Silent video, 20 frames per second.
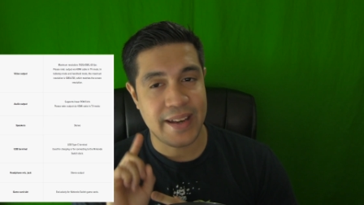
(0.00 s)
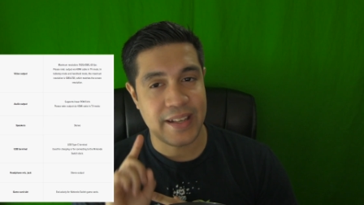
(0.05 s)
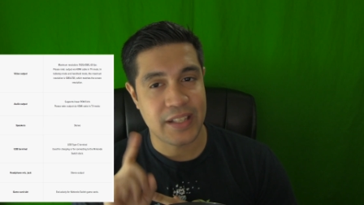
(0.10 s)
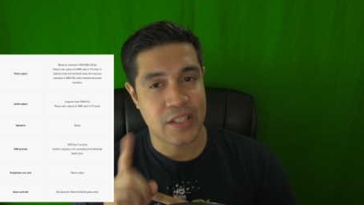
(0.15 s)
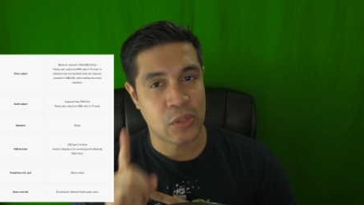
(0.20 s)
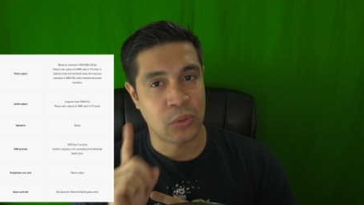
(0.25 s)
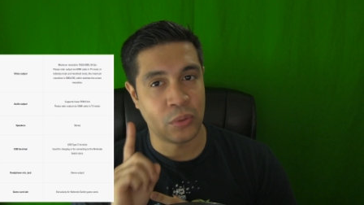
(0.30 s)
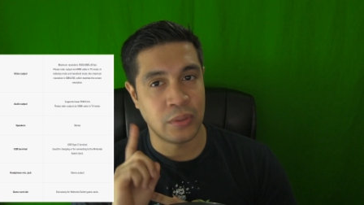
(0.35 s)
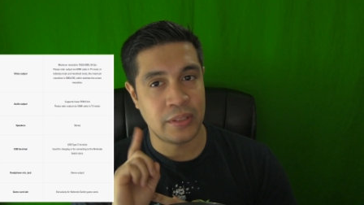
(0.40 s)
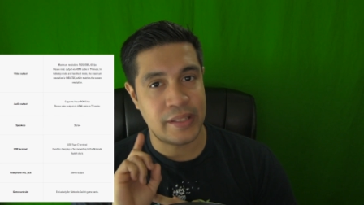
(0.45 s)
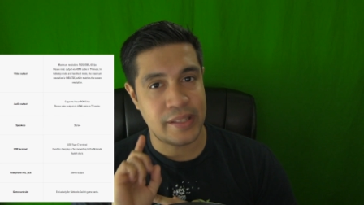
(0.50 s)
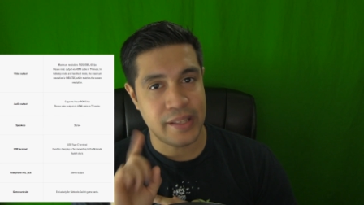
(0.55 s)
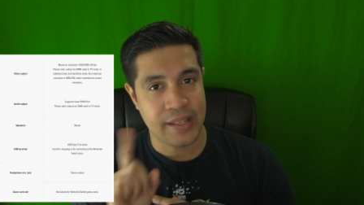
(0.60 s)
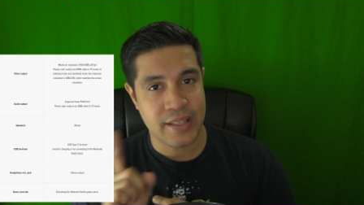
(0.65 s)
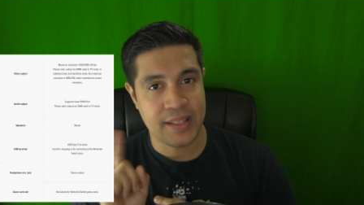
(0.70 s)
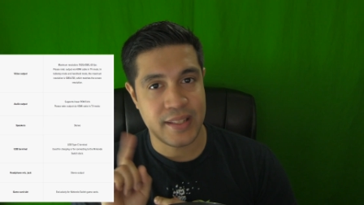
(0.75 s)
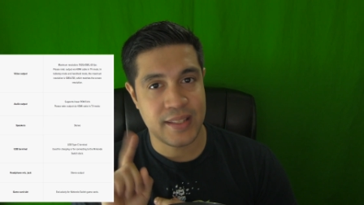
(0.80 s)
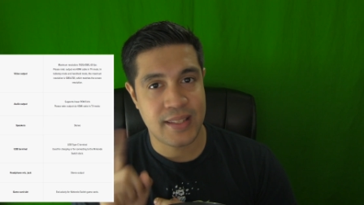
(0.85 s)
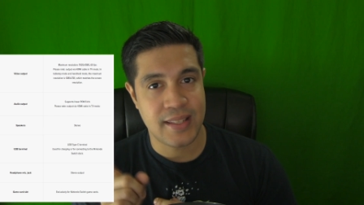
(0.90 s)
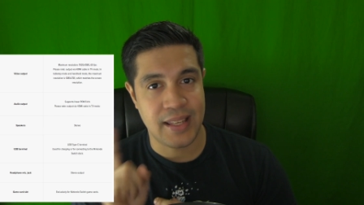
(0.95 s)
that is only
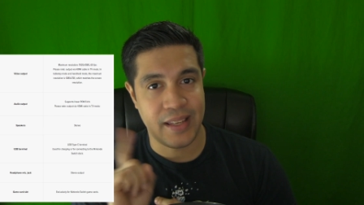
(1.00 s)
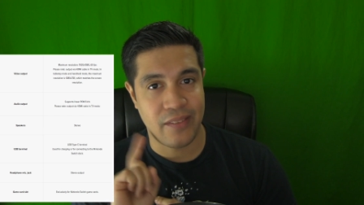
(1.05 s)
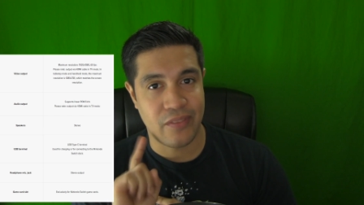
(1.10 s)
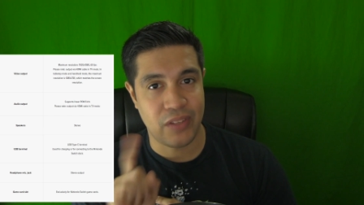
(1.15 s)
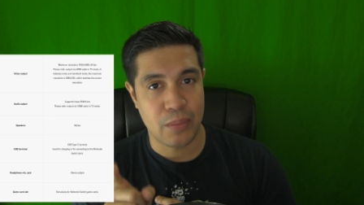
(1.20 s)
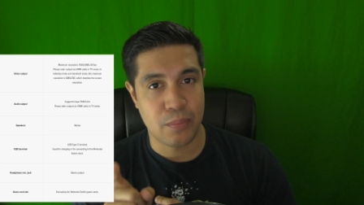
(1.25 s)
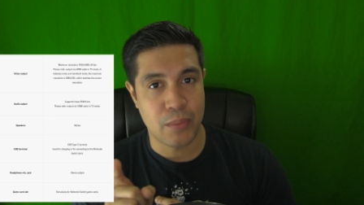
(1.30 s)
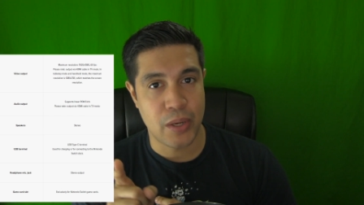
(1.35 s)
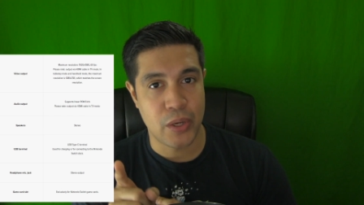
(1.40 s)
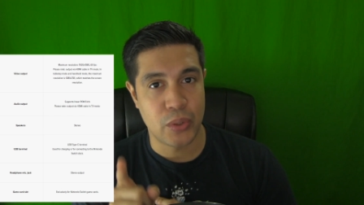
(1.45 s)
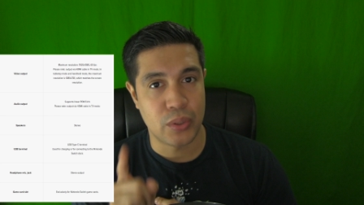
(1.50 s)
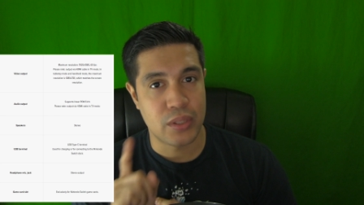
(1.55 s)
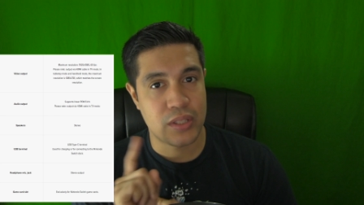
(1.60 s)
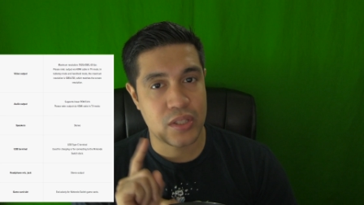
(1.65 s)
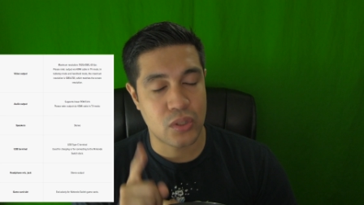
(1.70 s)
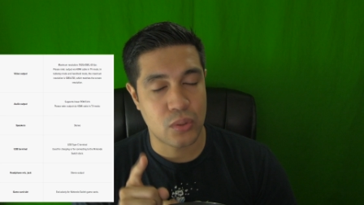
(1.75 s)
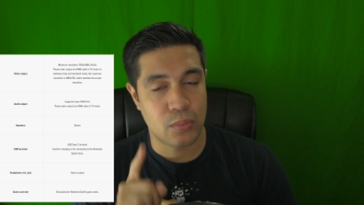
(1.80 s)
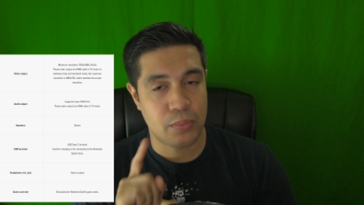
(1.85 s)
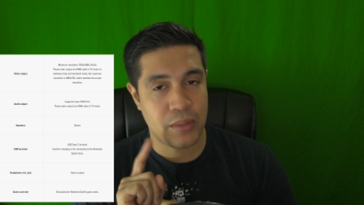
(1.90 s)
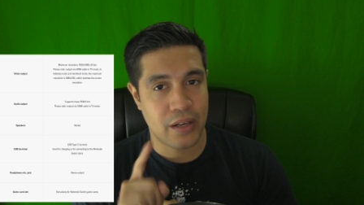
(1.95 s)
in TV
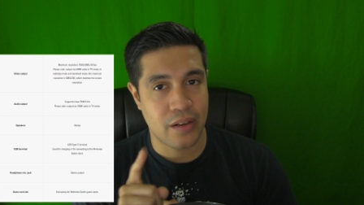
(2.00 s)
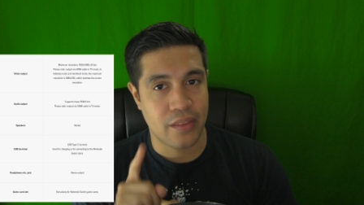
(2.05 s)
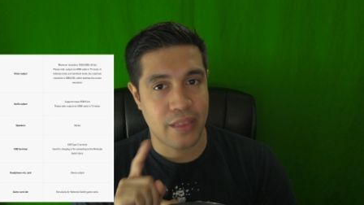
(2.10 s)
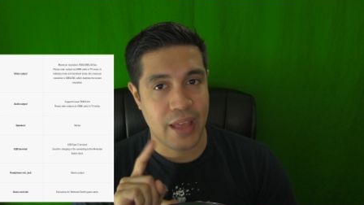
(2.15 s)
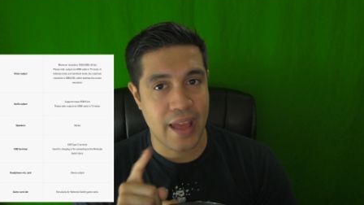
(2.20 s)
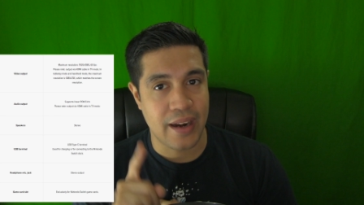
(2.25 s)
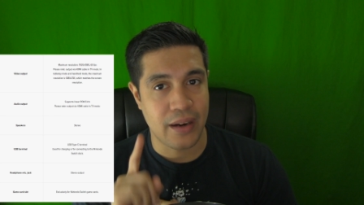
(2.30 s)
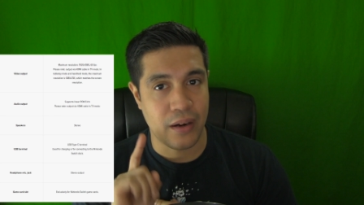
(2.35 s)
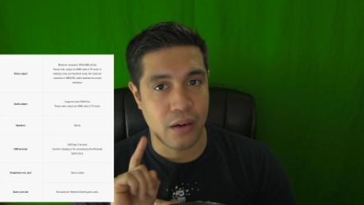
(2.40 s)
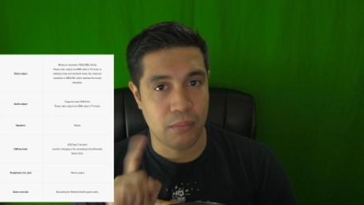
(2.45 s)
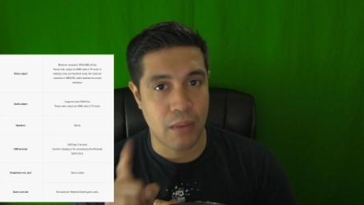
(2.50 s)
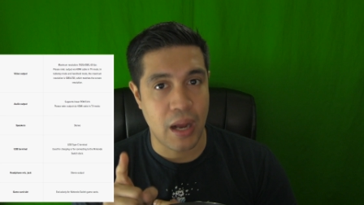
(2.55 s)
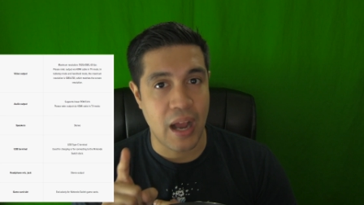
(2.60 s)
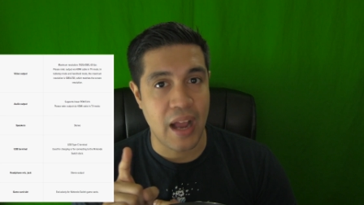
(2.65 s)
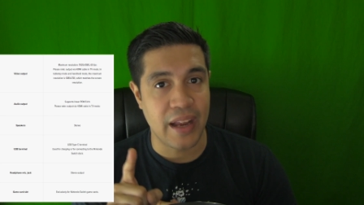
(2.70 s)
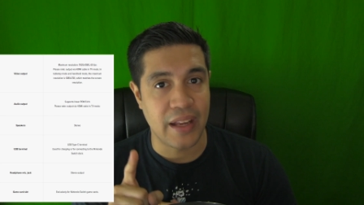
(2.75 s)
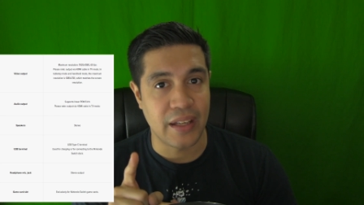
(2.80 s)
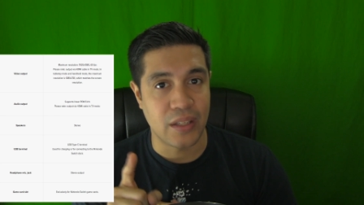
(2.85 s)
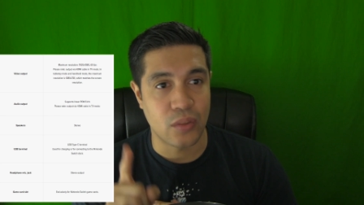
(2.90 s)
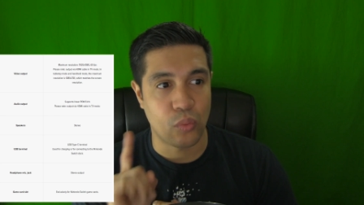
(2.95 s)
mode, so bear that in
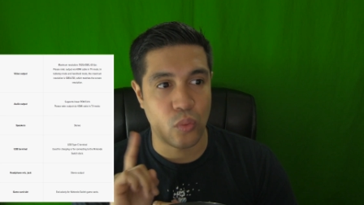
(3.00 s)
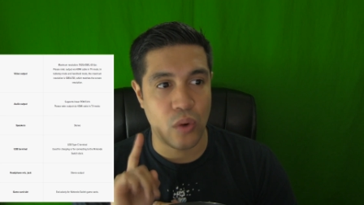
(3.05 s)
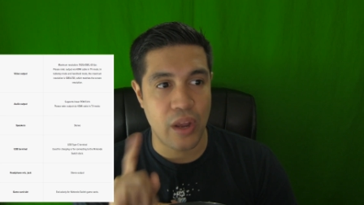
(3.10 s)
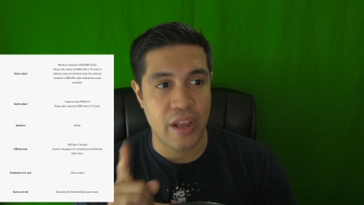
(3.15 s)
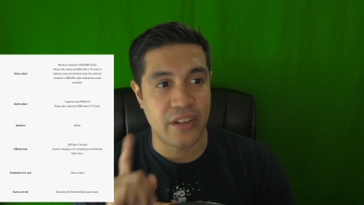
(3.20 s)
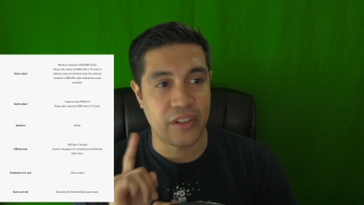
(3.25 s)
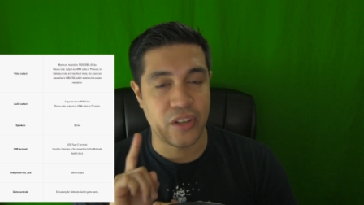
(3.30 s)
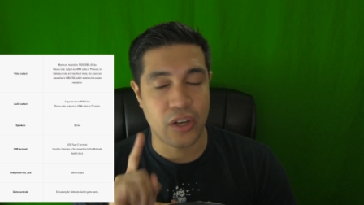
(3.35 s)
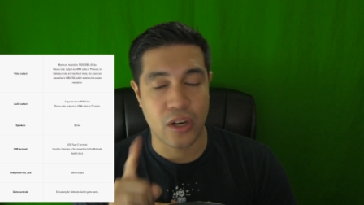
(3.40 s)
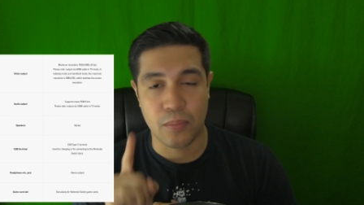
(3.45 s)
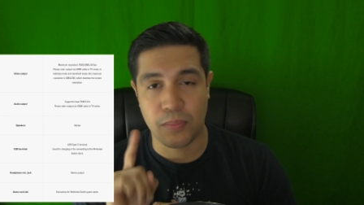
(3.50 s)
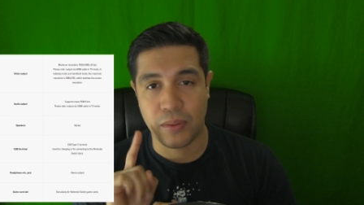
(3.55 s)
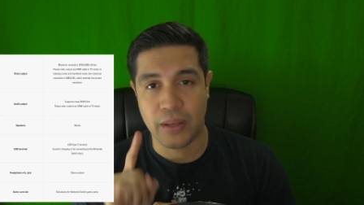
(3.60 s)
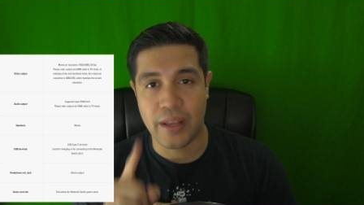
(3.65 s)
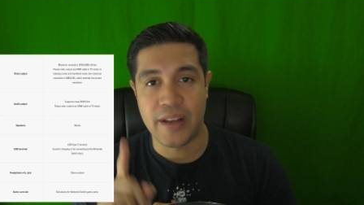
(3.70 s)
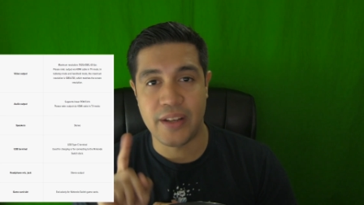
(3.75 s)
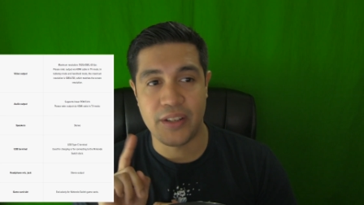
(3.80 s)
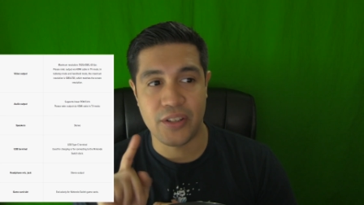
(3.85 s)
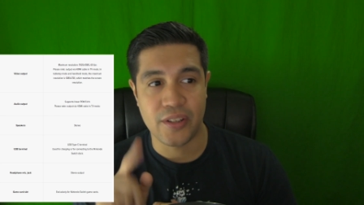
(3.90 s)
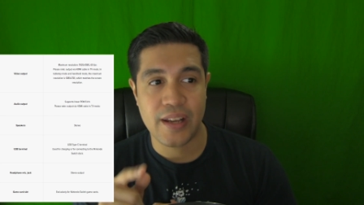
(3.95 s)
mind when you're
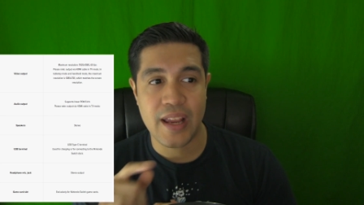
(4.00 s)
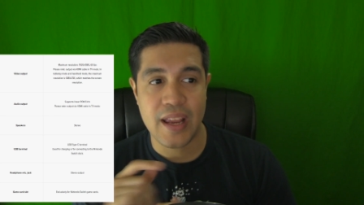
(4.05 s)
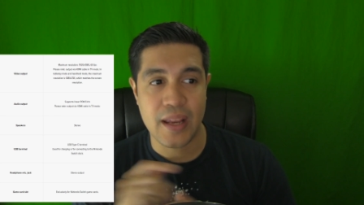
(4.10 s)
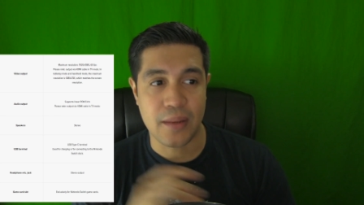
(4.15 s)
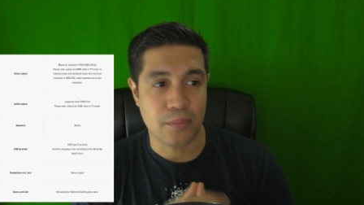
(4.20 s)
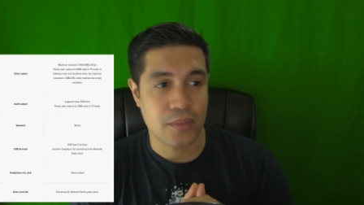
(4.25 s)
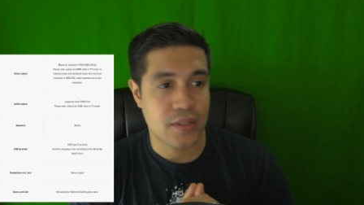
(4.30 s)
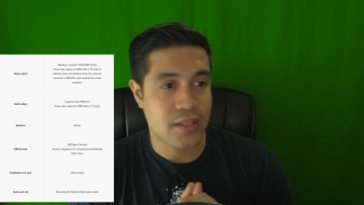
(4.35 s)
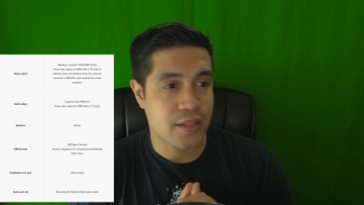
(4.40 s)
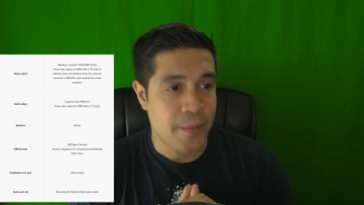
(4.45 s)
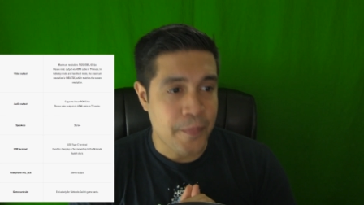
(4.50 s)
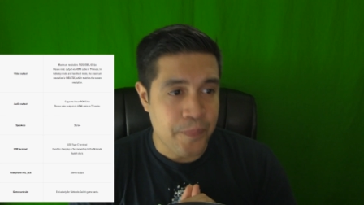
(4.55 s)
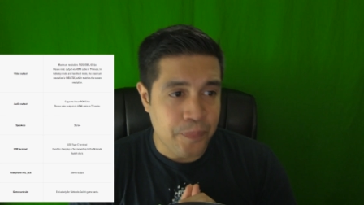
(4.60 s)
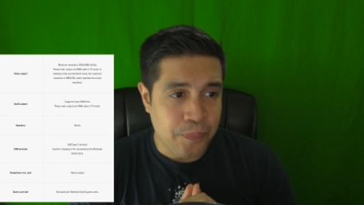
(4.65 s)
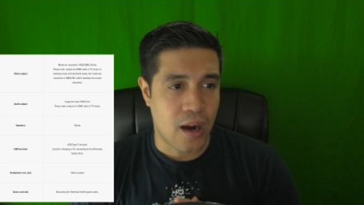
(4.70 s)
playing your games.